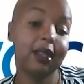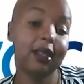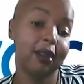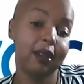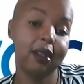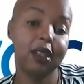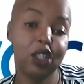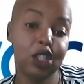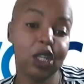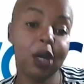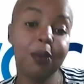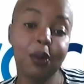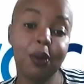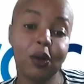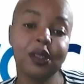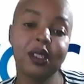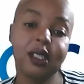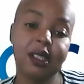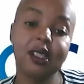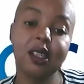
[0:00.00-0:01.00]
The job
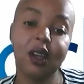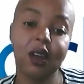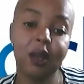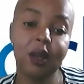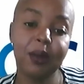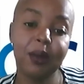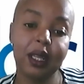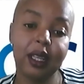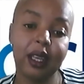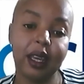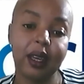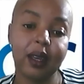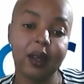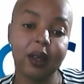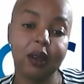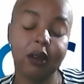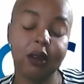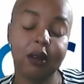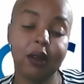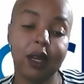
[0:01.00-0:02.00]
postings are going to be there,
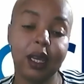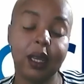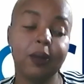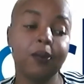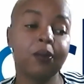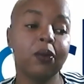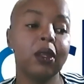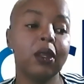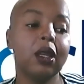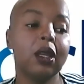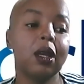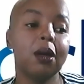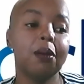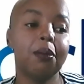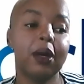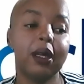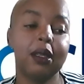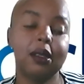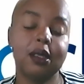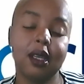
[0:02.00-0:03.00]
right?
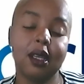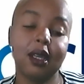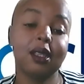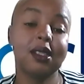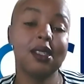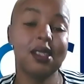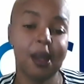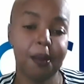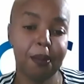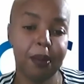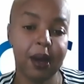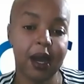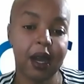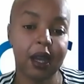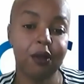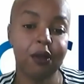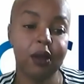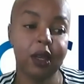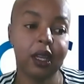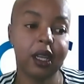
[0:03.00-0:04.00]
But take a step back
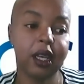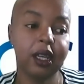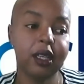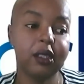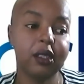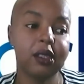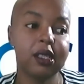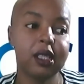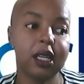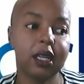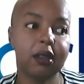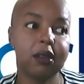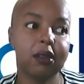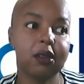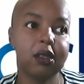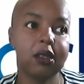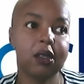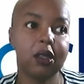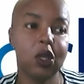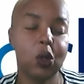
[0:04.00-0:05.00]
and realize that
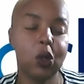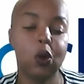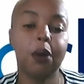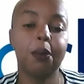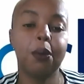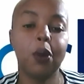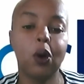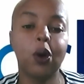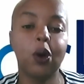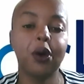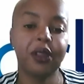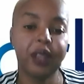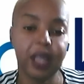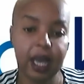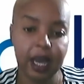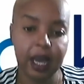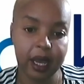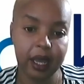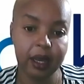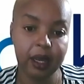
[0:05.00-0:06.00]
you are more
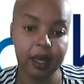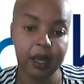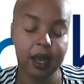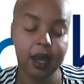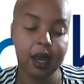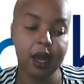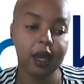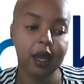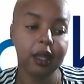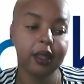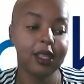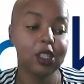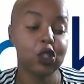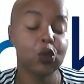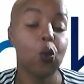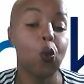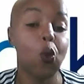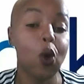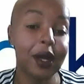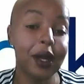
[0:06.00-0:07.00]
than this
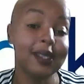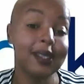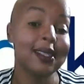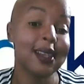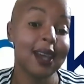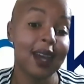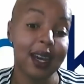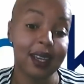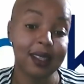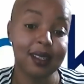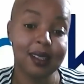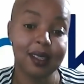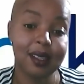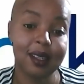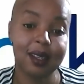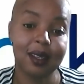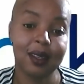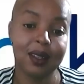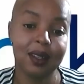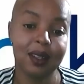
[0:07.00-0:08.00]
one task,
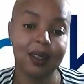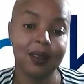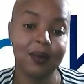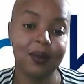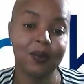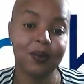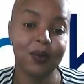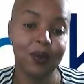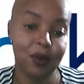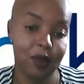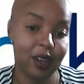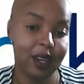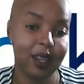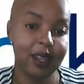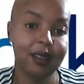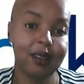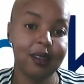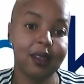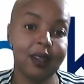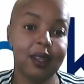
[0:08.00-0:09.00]

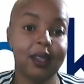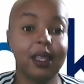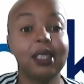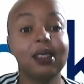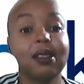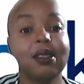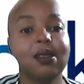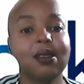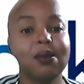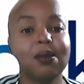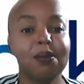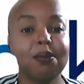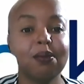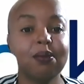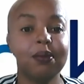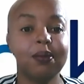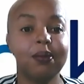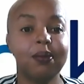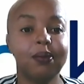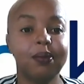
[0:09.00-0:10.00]
right? That's
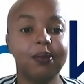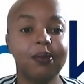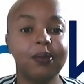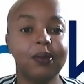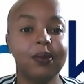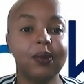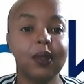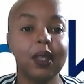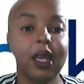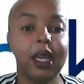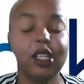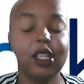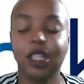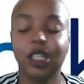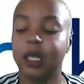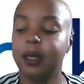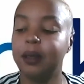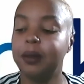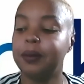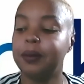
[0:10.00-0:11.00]
Aaisha.